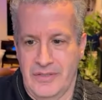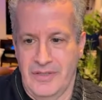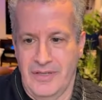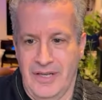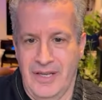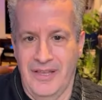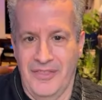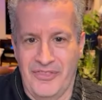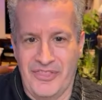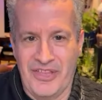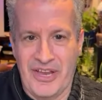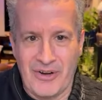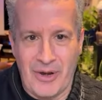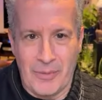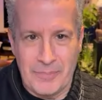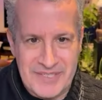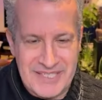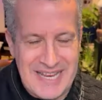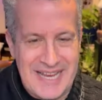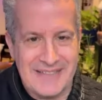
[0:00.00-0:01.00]
They're
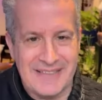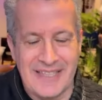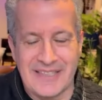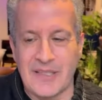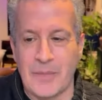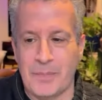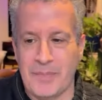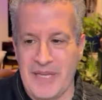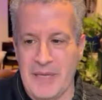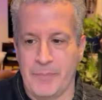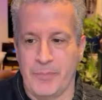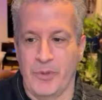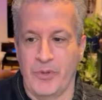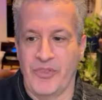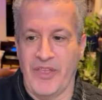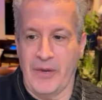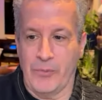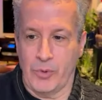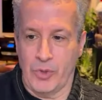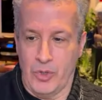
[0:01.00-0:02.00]
upset that the people
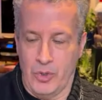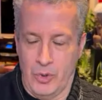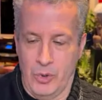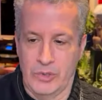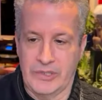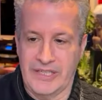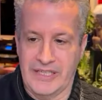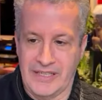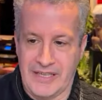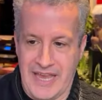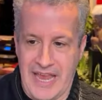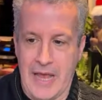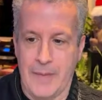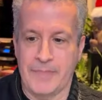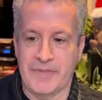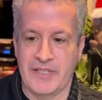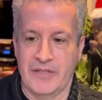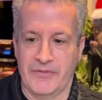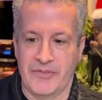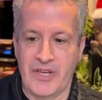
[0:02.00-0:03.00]
they were holding
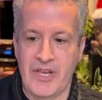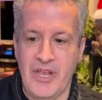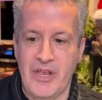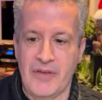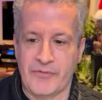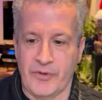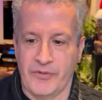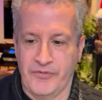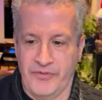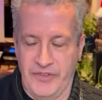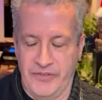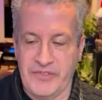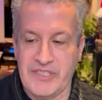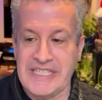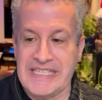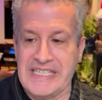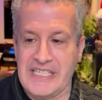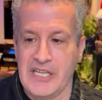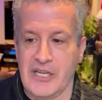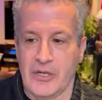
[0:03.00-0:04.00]
captive for 50
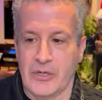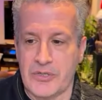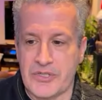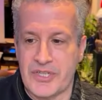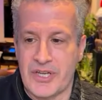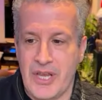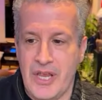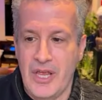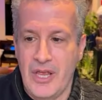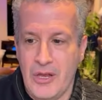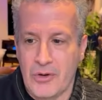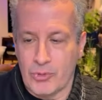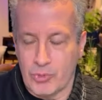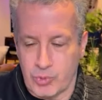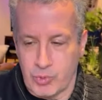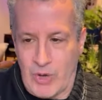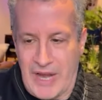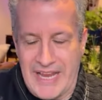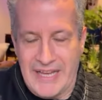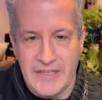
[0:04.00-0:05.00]
years
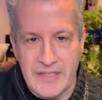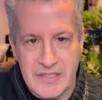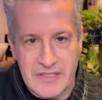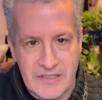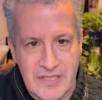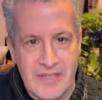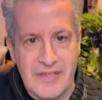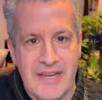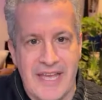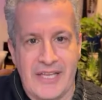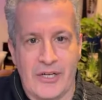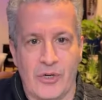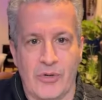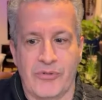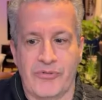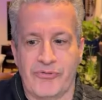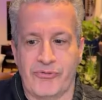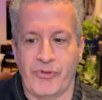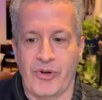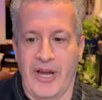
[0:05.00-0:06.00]
ran to NATO
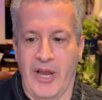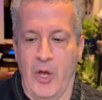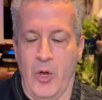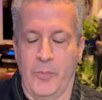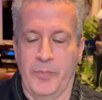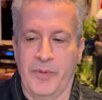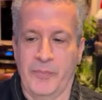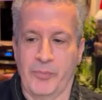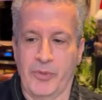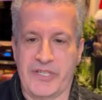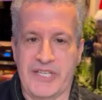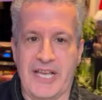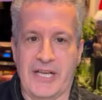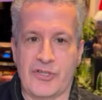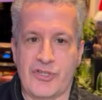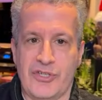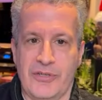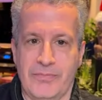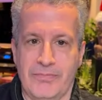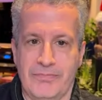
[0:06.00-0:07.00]
for help and
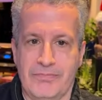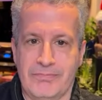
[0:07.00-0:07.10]
protection.